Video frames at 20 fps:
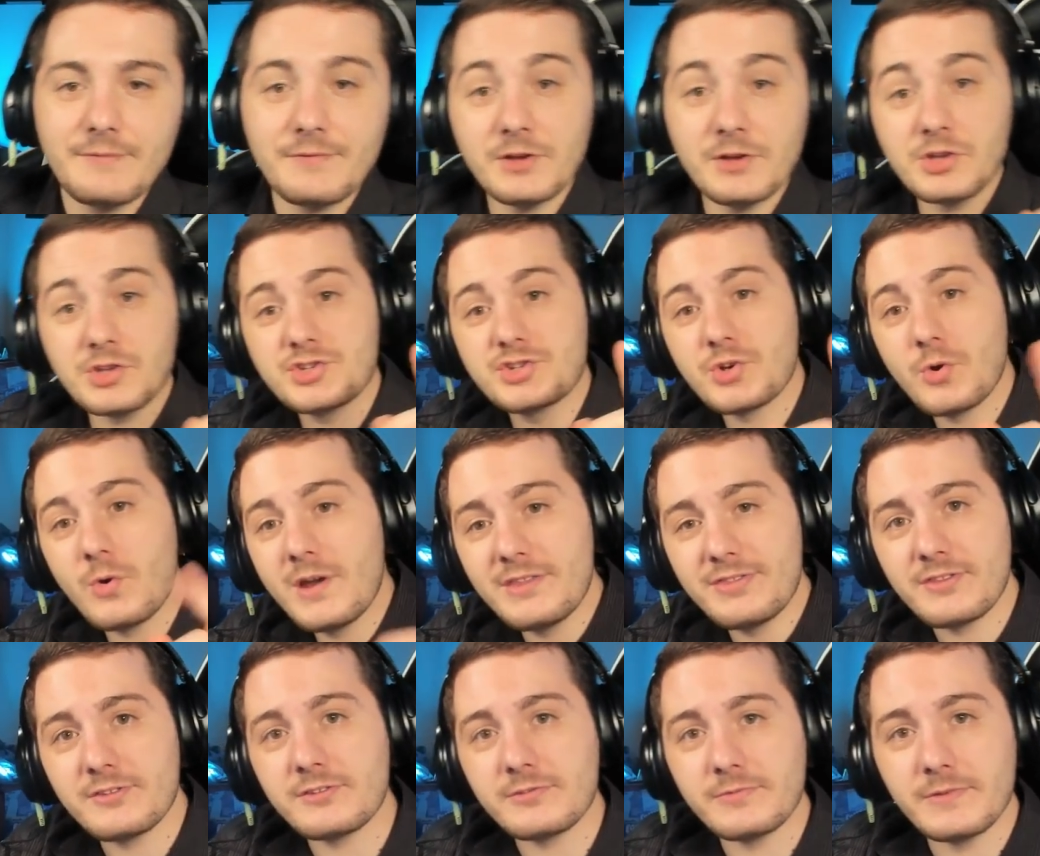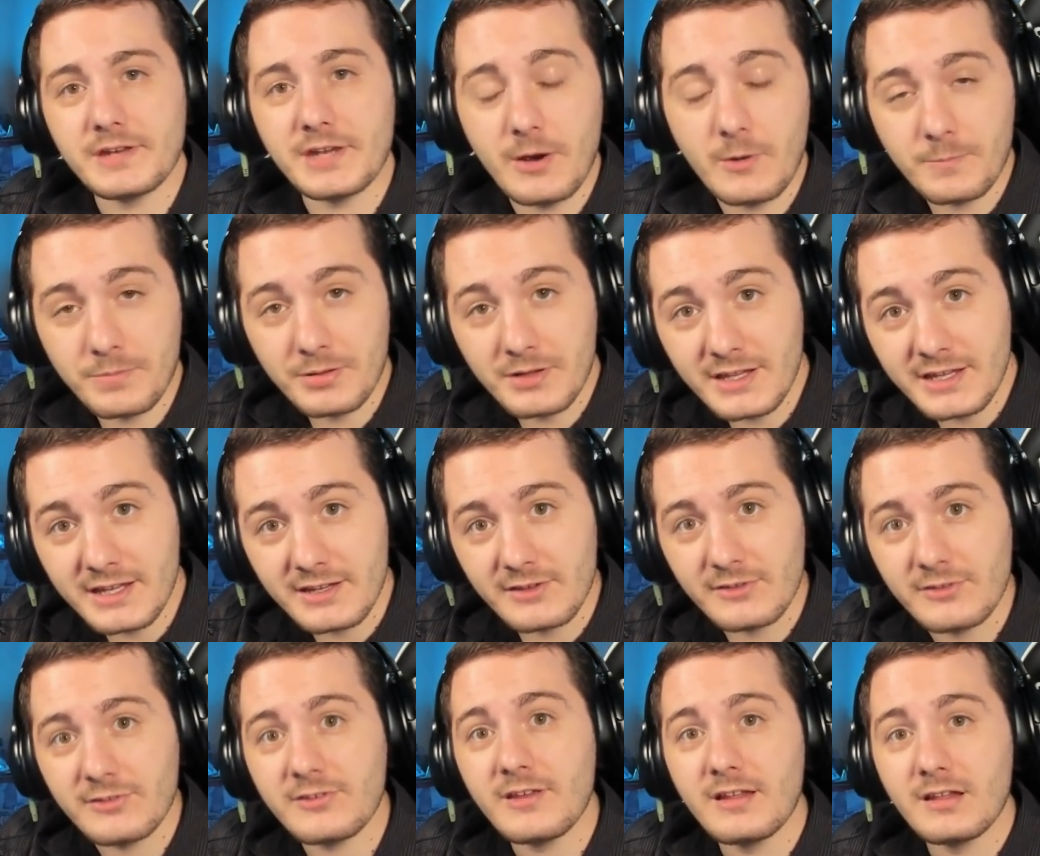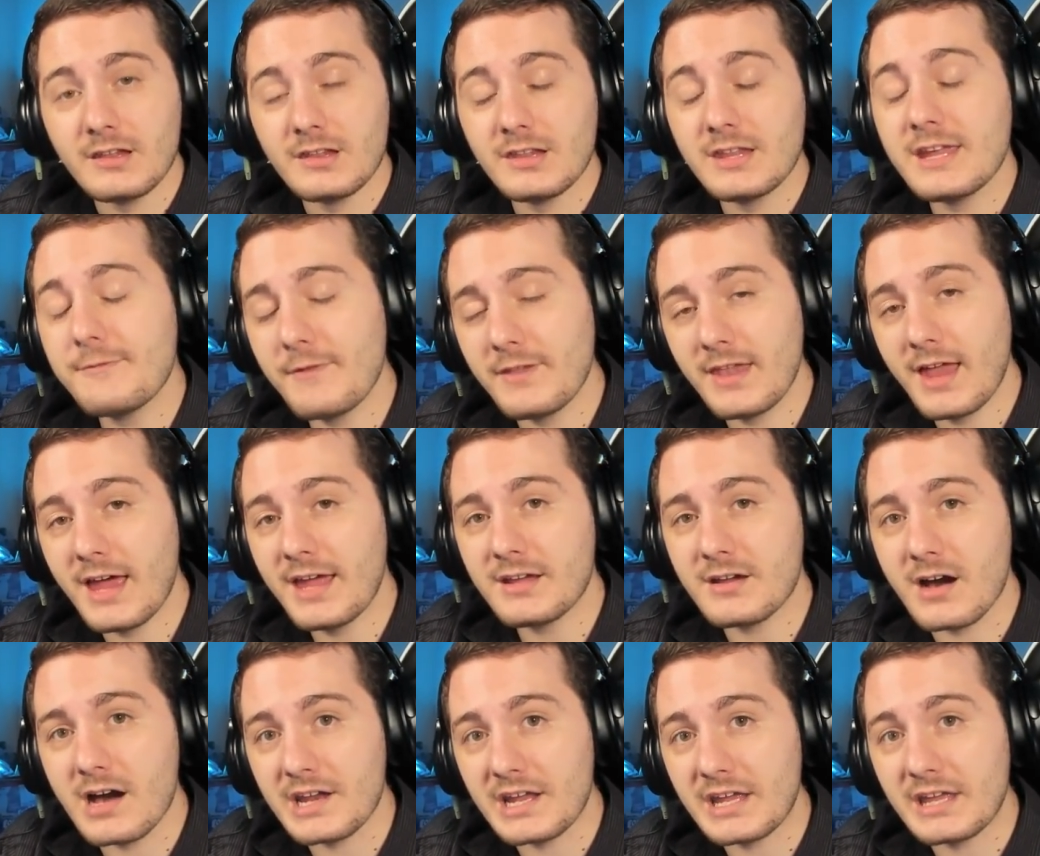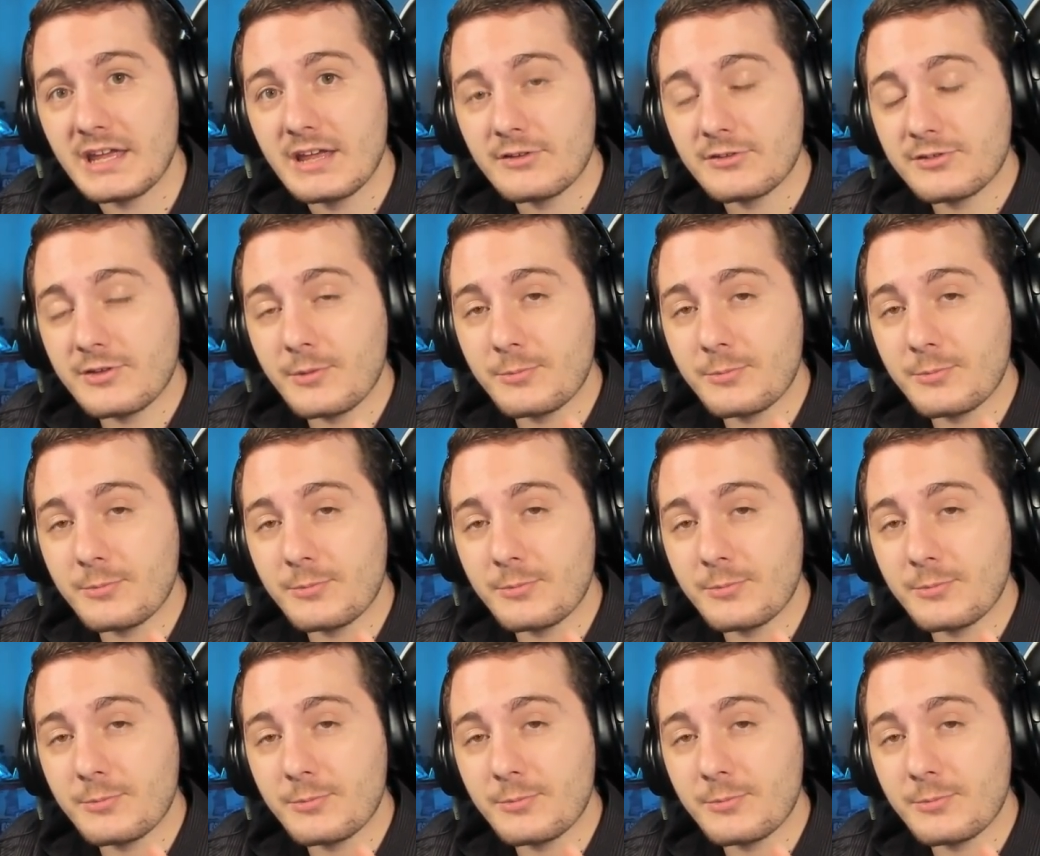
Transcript: If you enjoyed this video, please leave a like on it,